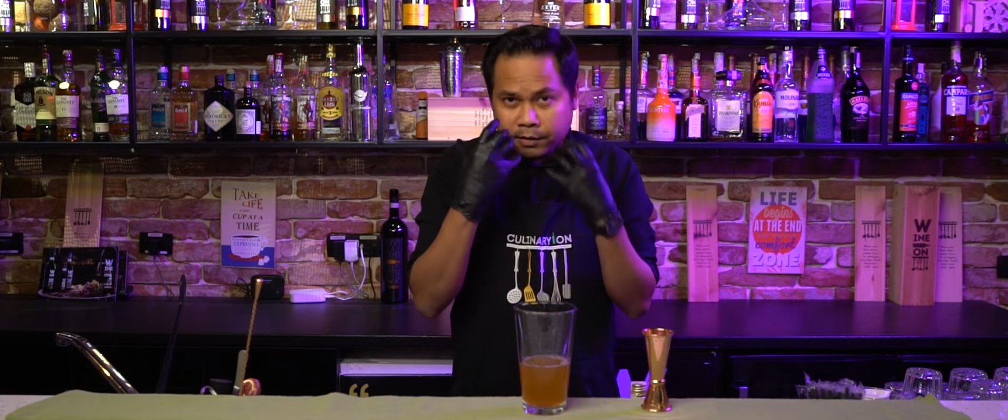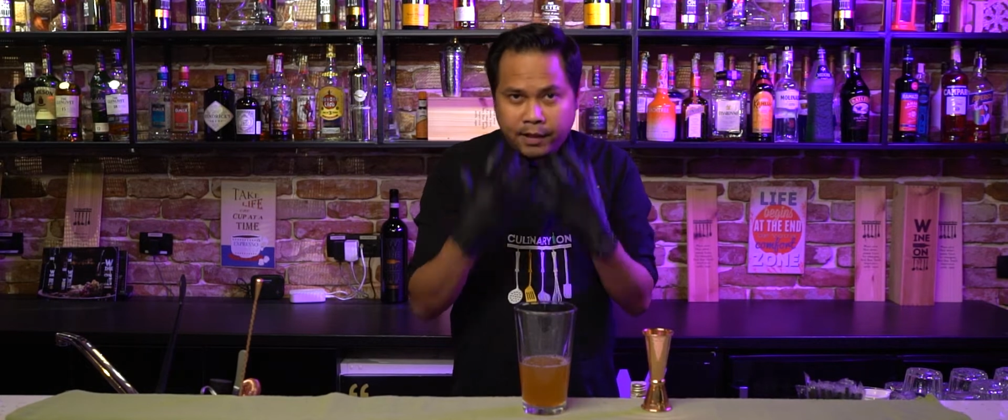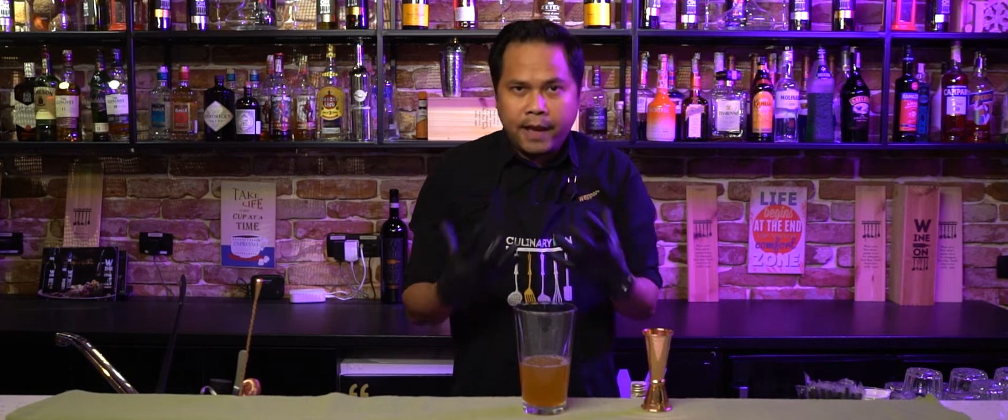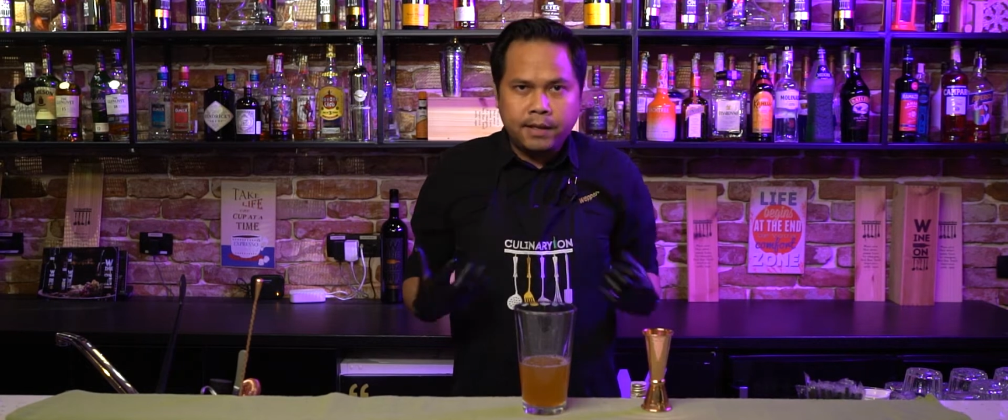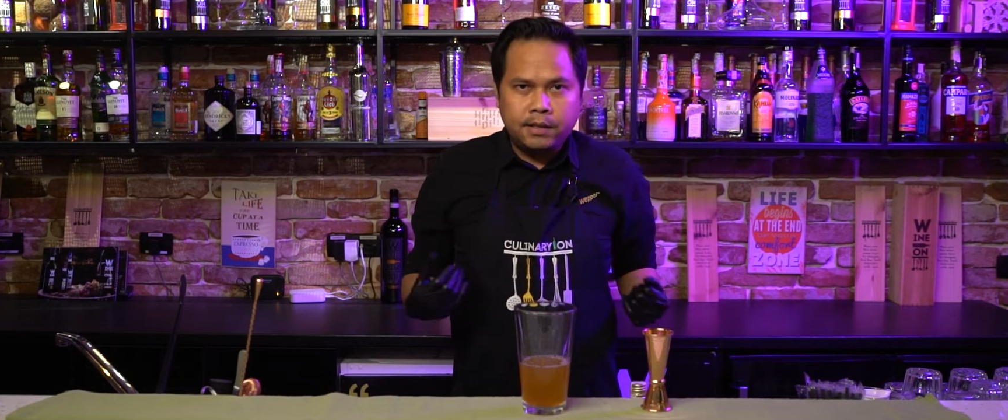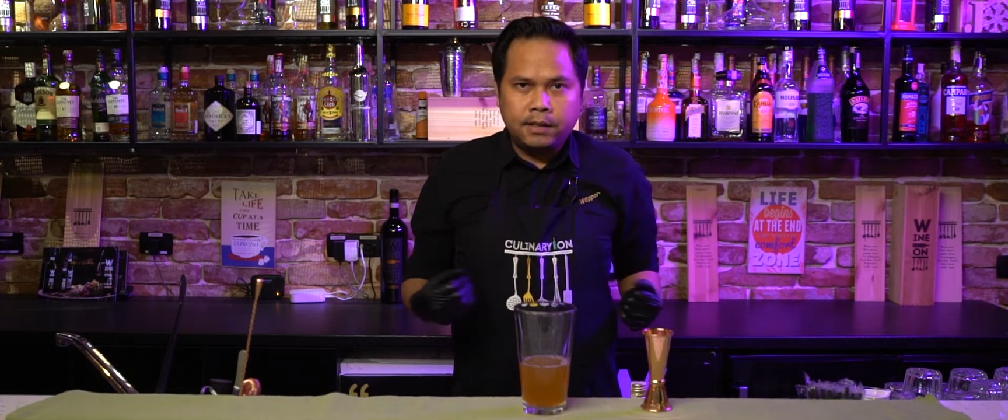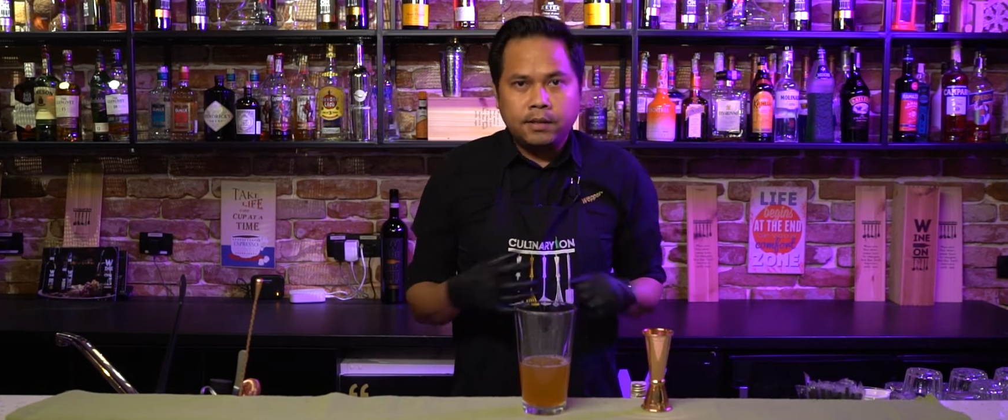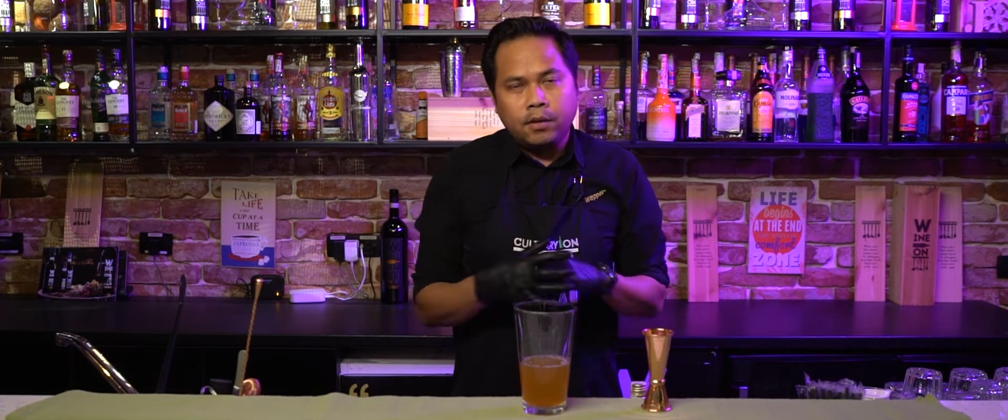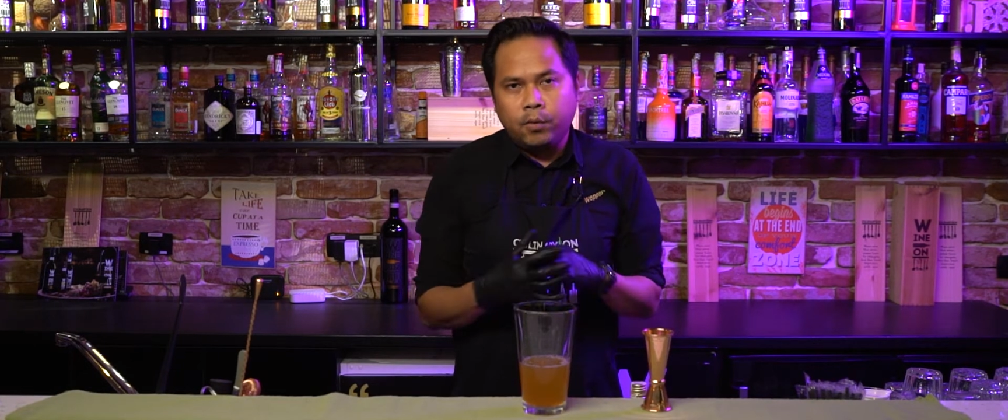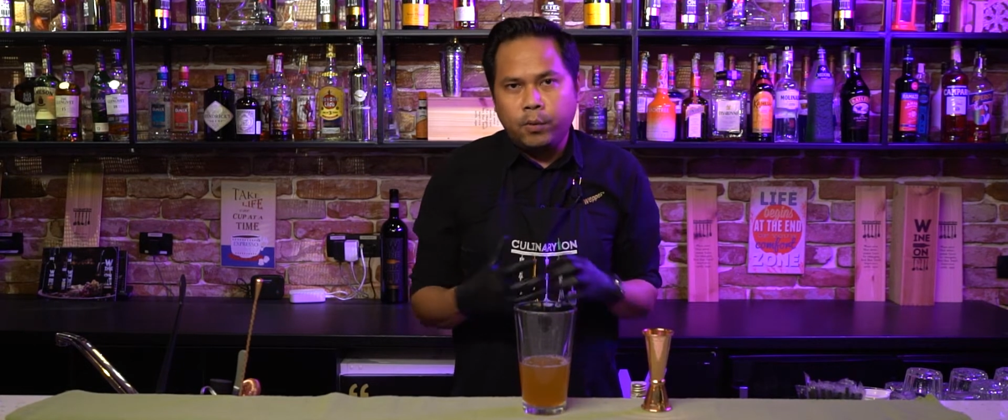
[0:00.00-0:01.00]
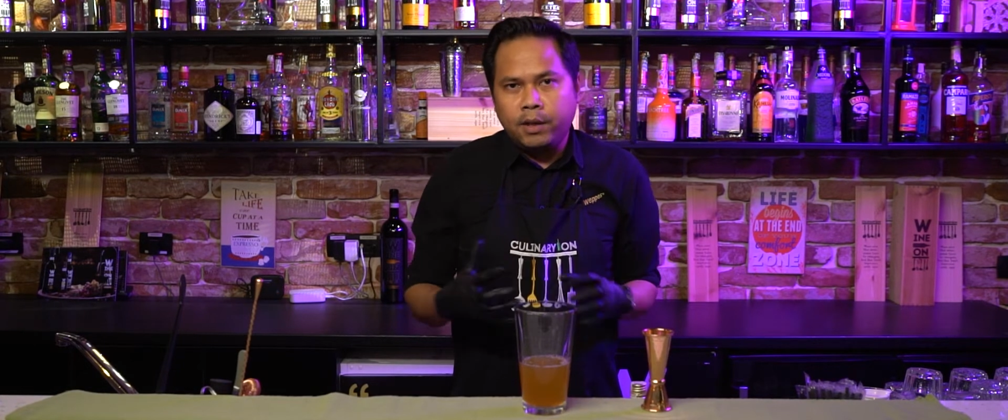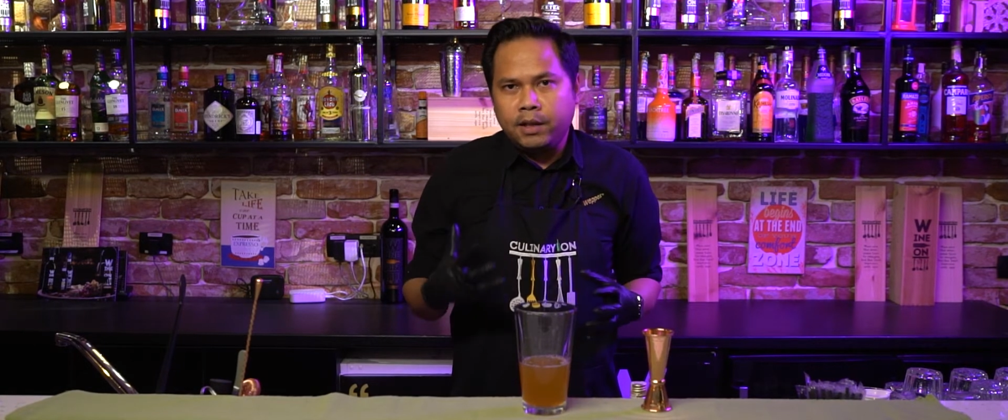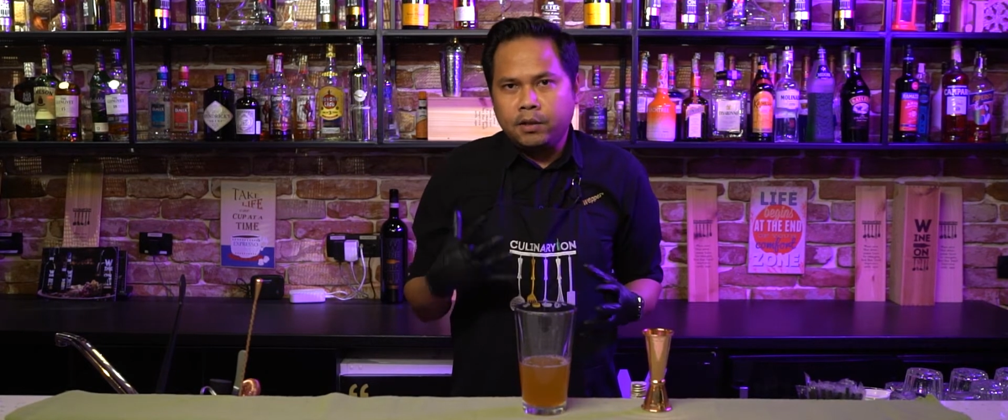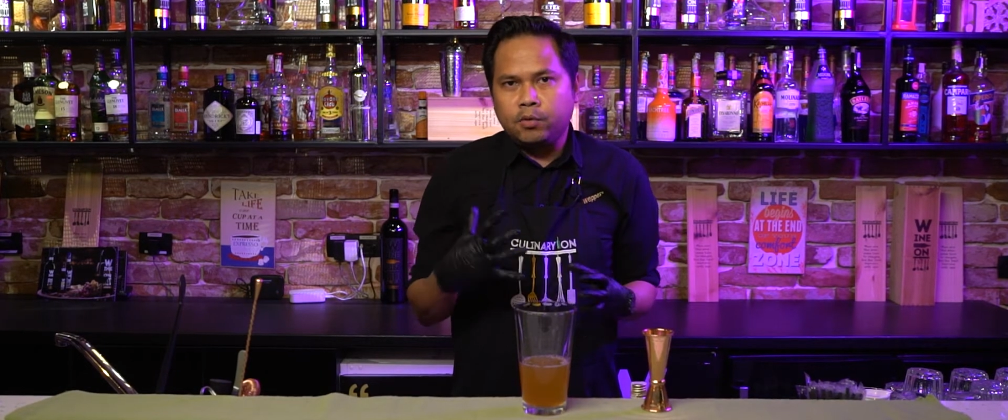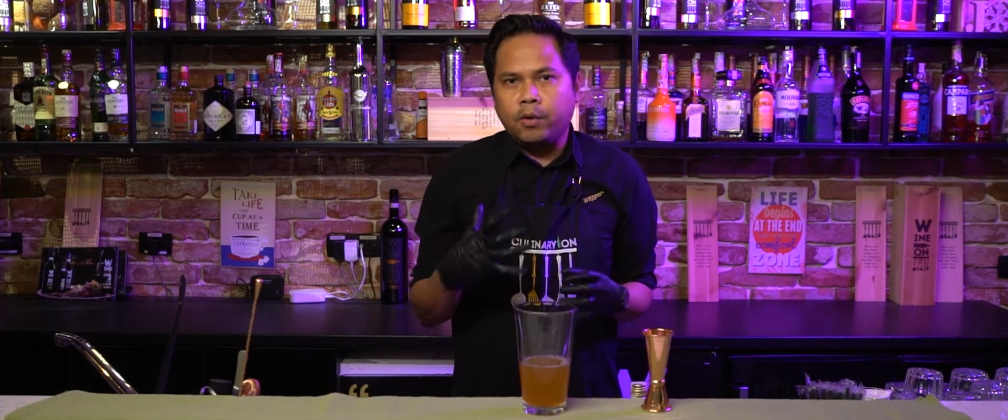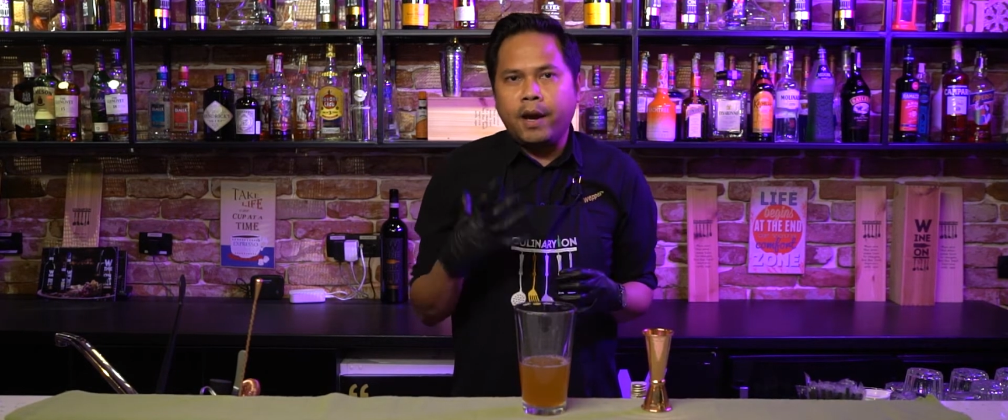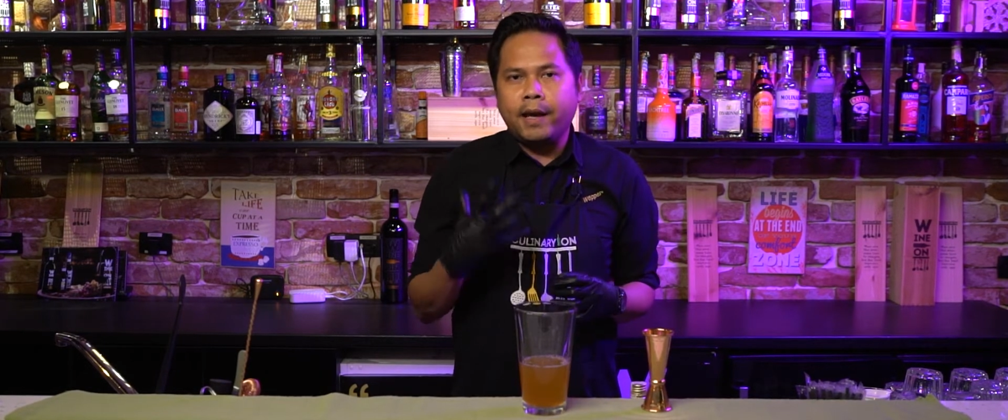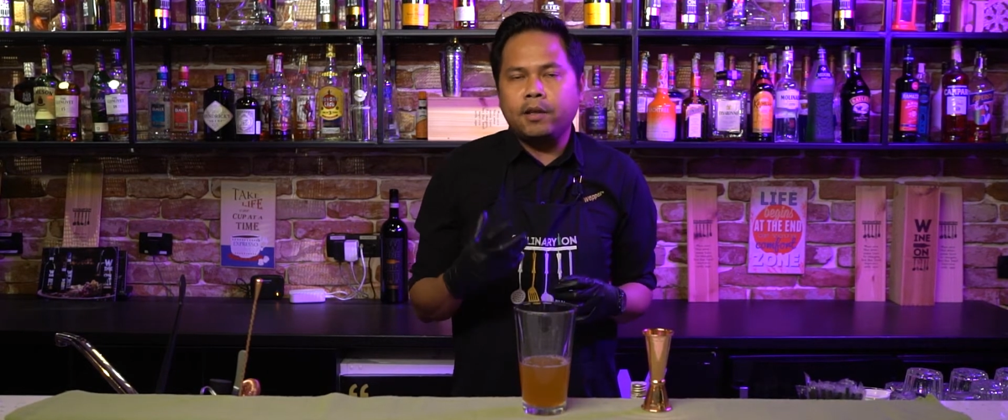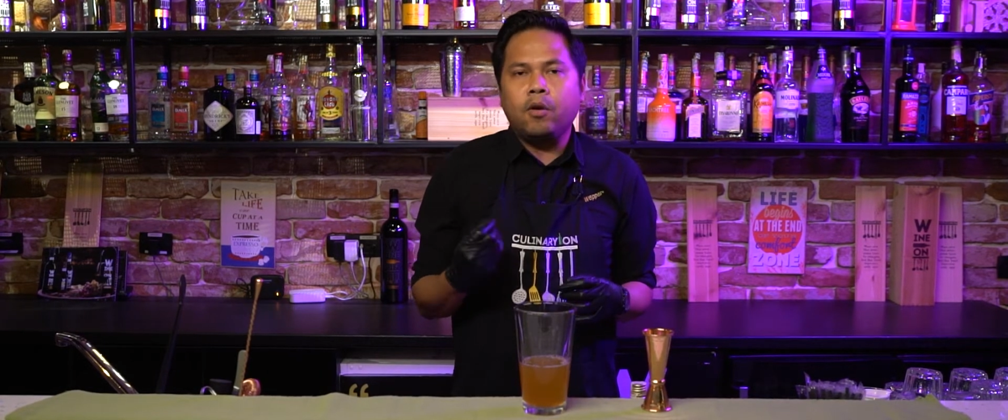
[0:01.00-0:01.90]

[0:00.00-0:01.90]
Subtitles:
taste, we need to add